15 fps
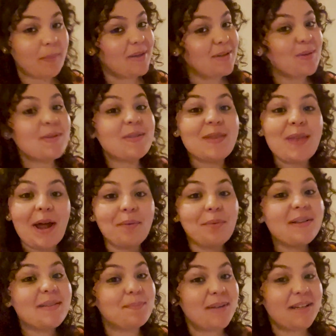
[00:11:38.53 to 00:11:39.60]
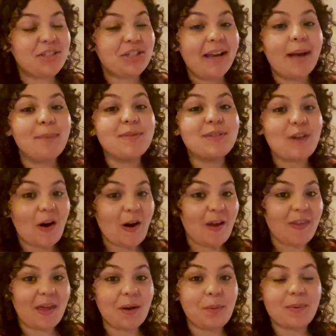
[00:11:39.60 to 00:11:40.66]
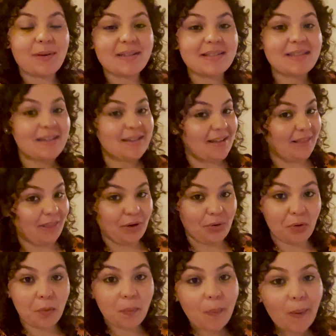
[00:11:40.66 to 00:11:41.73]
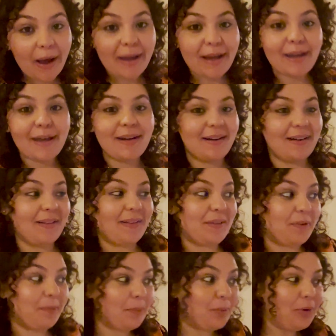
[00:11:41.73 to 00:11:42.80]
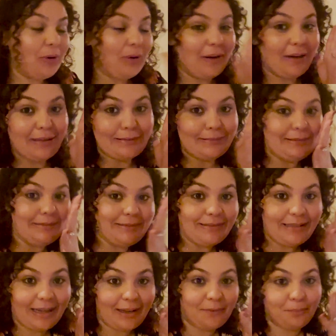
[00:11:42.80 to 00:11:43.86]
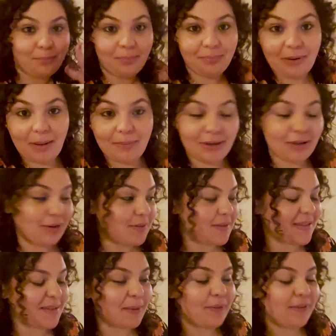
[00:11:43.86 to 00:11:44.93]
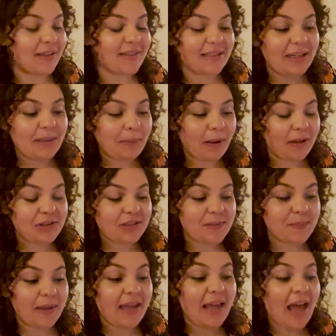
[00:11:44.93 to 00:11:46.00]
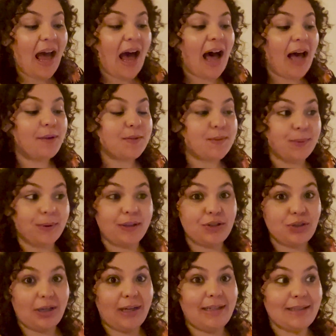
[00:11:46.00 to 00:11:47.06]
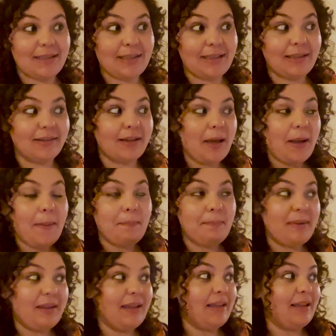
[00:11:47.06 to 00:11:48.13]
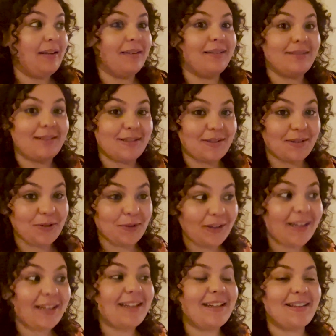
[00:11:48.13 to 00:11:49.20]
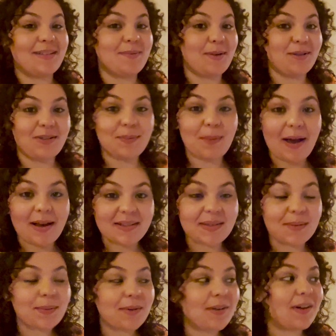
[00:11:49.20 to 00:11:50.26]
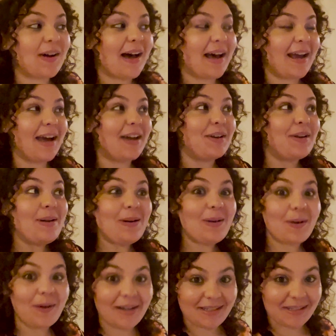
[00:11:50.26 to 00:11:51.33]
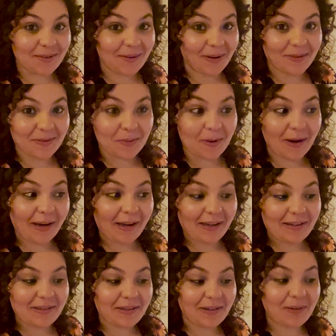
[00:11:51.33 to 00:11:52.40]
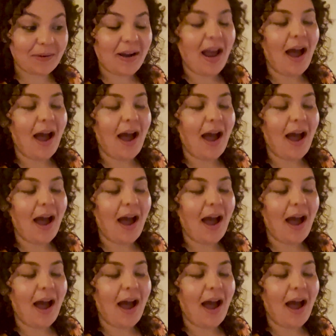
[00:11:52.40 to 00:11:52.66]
my dudes, that was BiCE. I'm sorry that it was a little quiet and a little more kind of probably close to my face, and I apologize, but I was really trying to be discreet as much as possible. I had no idea what I was walking into.